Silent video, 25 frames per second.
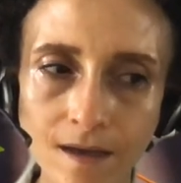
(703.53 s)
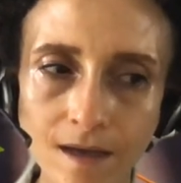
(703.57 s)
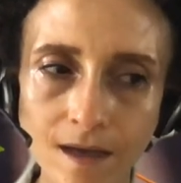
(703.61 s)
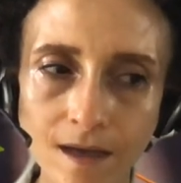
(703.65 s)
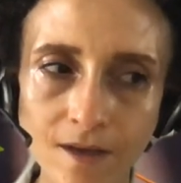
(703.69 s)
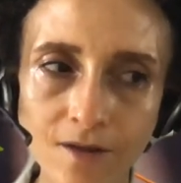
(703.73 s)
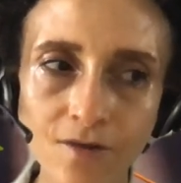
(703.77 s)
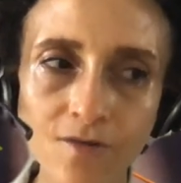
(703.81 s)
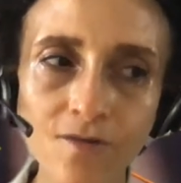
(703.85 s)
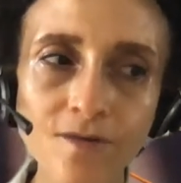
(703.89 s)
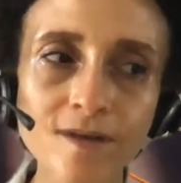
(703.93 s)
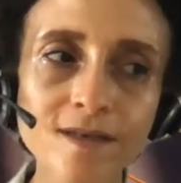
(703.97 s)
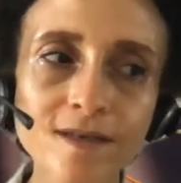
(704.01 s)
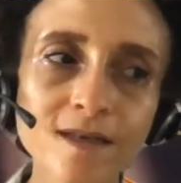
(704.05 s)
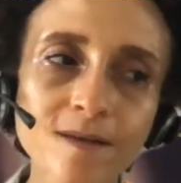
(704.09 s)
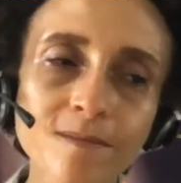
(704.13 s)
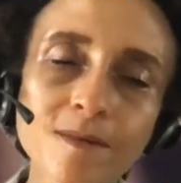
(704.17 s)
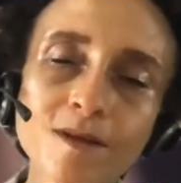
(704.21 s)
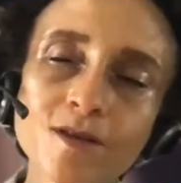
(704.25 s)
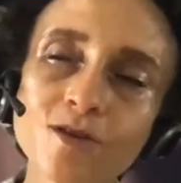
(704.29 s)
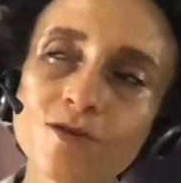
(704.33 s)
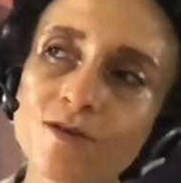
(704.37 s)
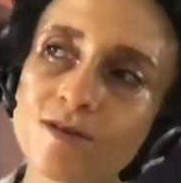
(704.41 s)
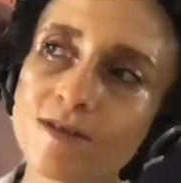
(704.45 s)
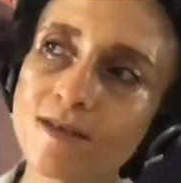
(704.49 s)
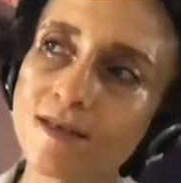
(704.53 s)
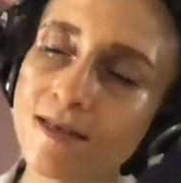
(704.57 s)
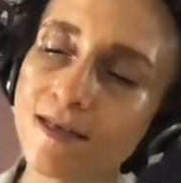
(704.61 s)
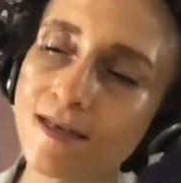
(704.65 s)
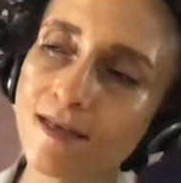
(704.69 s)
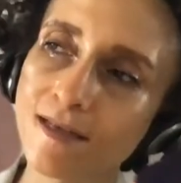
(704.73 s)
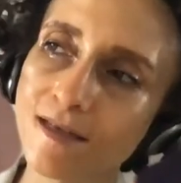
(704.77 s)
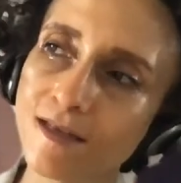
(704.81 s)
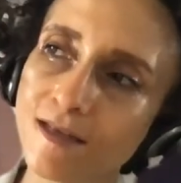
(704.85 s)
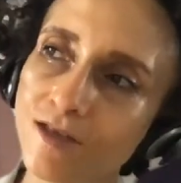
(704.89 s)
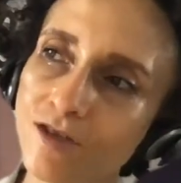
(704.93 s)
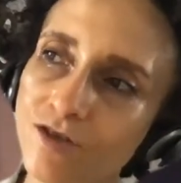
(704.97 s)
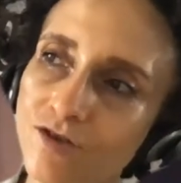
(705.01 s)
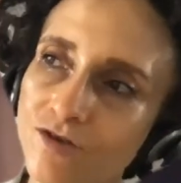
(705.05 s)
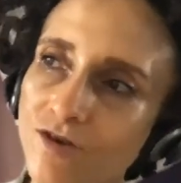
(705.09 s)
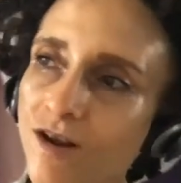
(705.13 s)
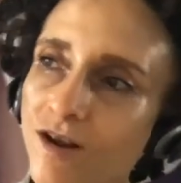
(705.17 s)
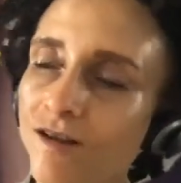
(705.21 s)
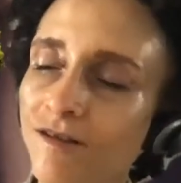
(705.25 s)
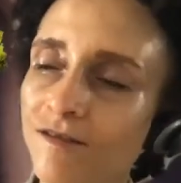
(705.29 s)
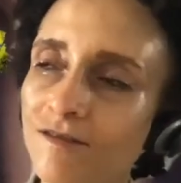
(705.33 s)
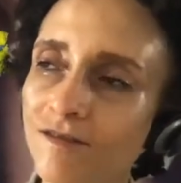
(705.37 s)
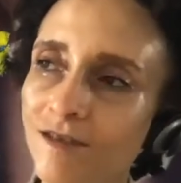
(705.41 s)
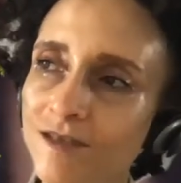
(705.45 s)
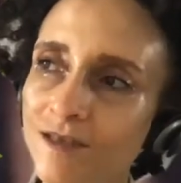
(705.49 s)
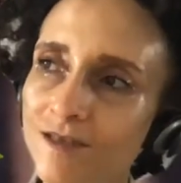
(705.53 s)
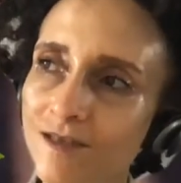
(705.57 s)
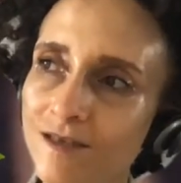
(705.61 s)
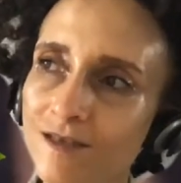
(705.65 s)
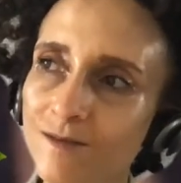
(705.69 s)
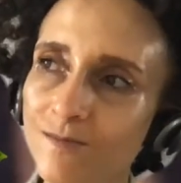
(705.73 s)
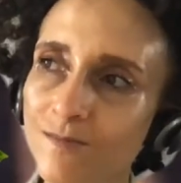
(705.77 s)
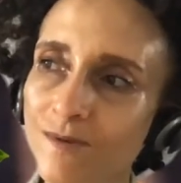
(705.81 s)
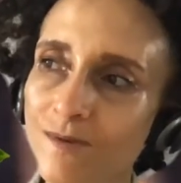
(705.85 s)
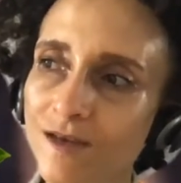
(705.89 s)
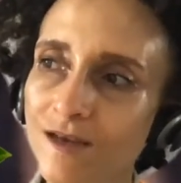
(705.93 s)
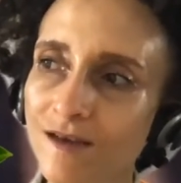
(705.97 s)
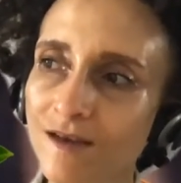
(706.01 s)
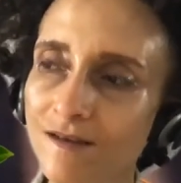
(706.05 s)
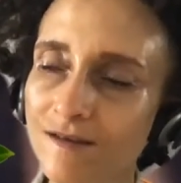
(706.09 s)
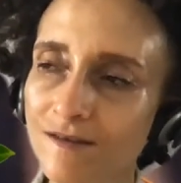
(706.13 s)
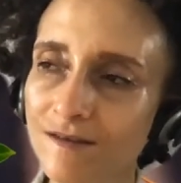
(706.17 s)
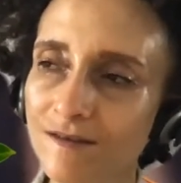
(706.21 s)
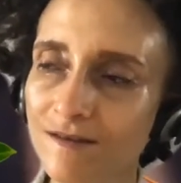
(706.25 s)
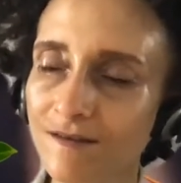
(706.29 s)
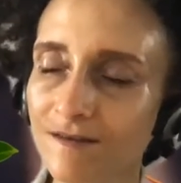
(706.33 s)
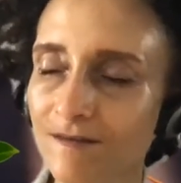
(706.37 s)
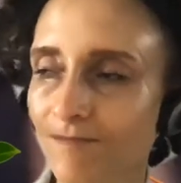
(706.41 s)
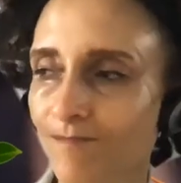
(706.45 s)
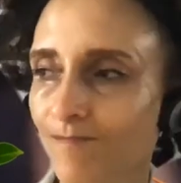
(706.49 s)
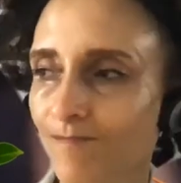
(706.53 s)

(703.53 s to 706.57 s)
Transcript: And the reason I'm interested in the struggles is because